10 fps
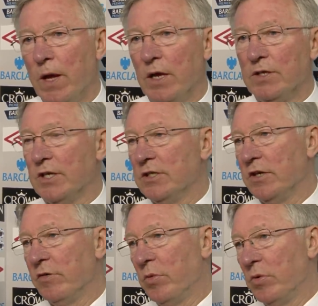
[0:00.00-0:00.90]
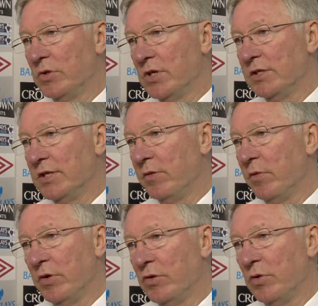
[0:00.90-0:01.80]
and since I, since then I
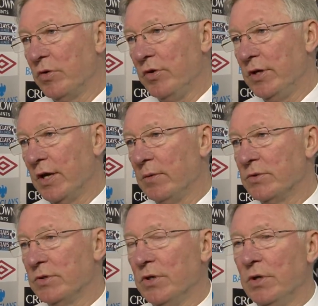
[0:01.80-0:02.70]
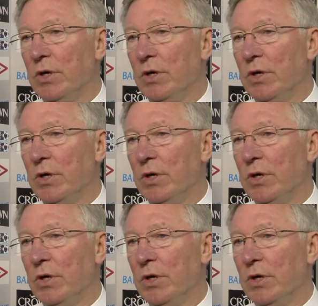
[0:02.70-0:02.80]
won it two or three times.